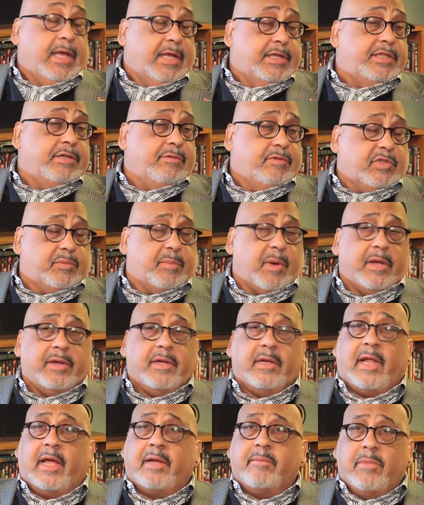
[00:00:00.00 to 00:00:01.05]
And she
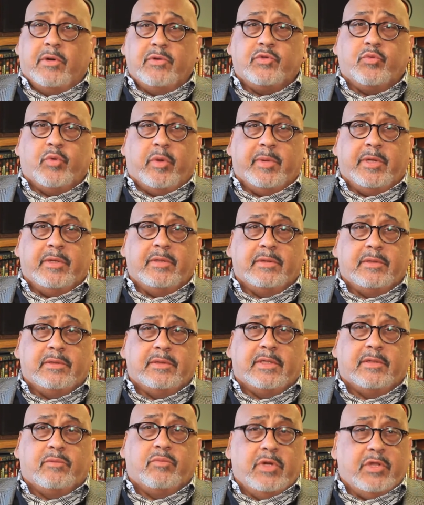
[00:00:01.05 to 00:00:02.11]
responded like most women. She
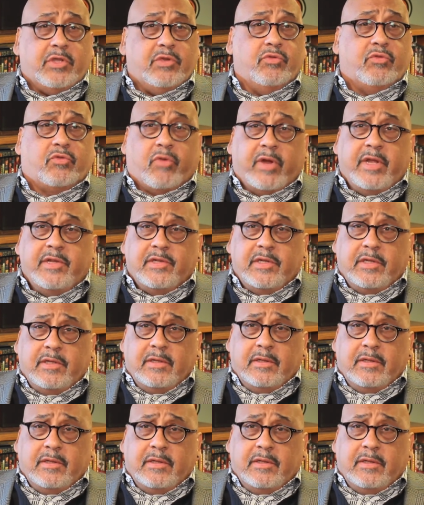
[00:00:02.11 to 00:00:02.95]
said, "What are you, crazy?